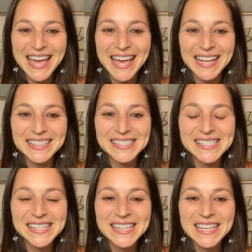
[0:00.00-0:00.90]
And
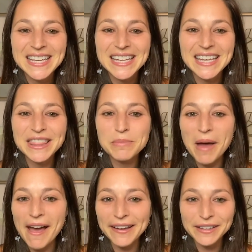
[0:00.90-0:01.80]
in the
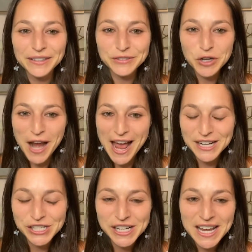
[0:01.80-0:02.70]
pile of
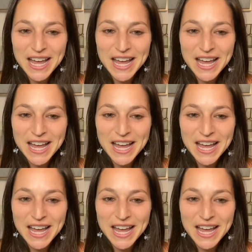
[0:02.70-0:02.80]
trash,